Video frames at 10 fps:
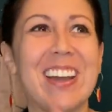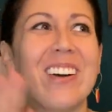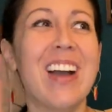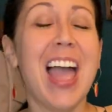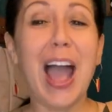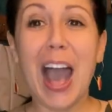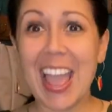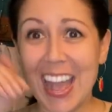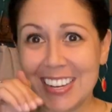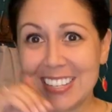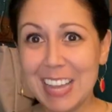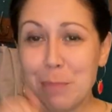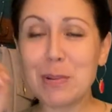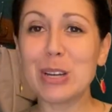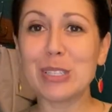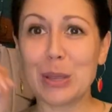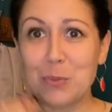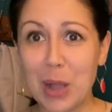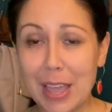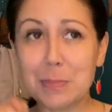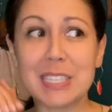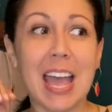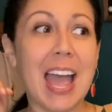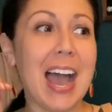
so I had diapers and wipes,